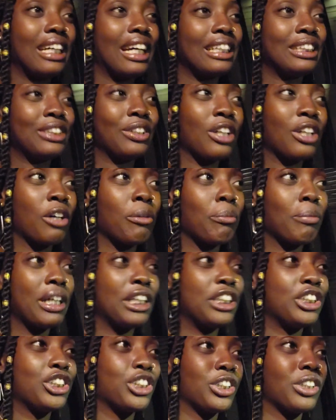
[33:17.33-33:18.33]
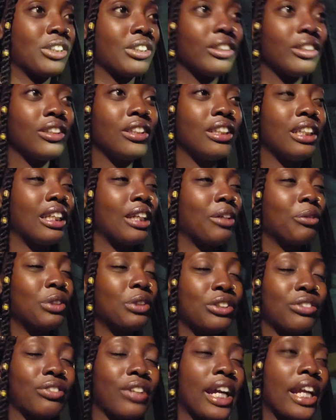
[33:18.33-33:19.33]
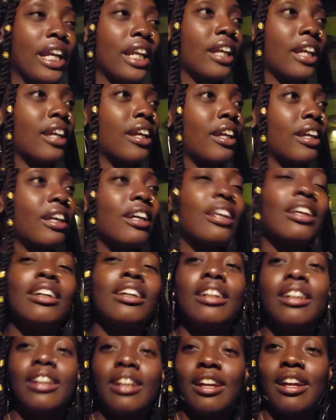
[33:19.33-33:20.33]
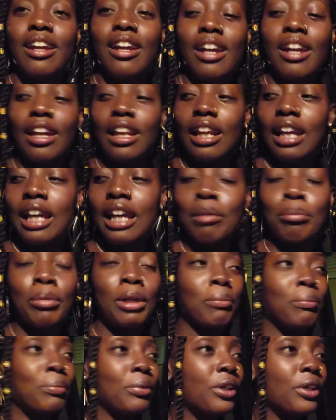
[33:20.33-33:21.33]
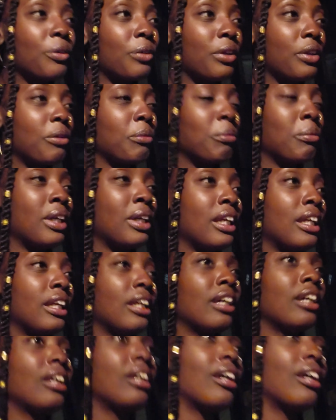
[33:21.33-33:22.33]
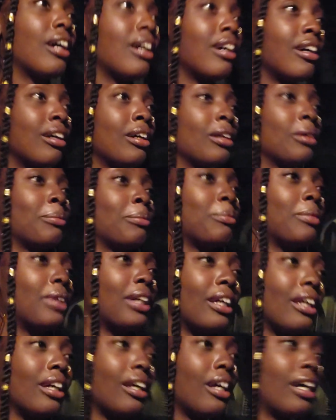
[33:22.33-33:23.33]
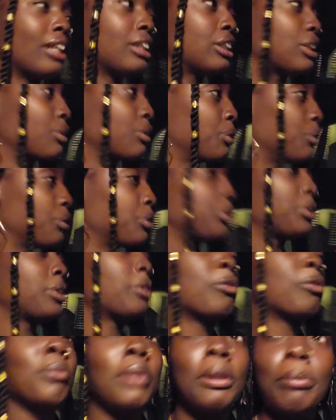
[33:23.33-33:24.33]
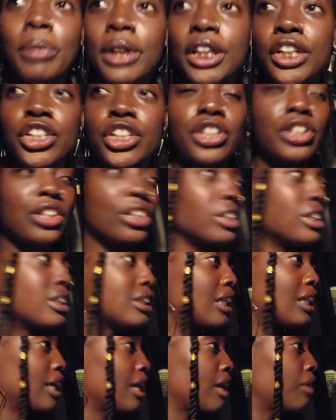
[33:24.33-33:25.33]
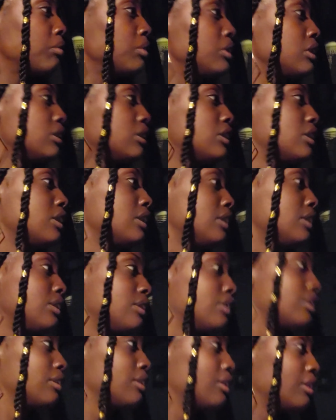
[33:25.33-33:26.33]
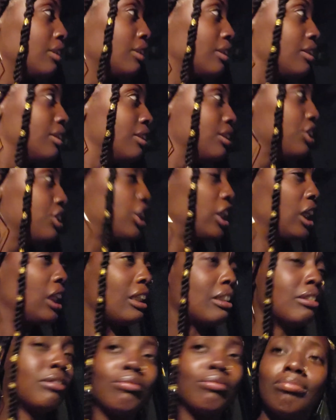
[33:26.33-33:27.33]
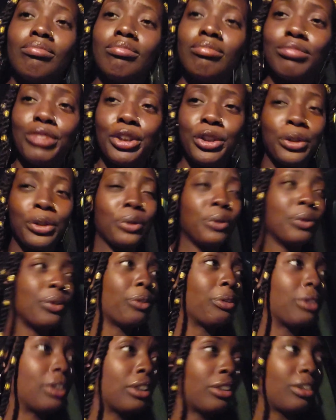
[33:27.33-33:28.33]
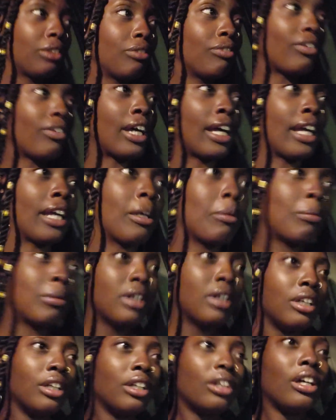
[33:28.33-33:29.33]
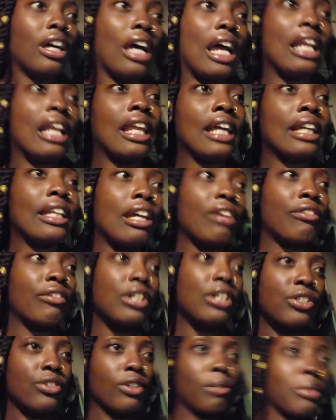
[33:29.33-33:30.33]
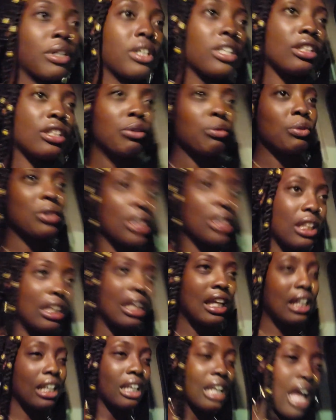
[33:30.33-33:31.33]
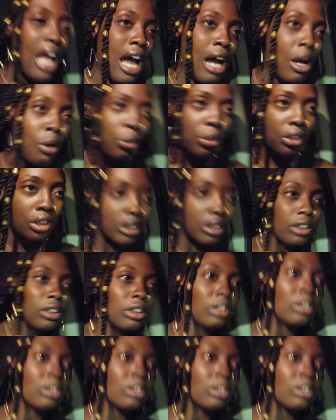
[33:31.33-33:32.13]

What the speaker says: I took out my journal and I was writing, and I had my book with me. I scrolled through some of my pictures. Like, I was just chilling, you know. It was a good vibe. I liked that restaurant because it wasn't like loud,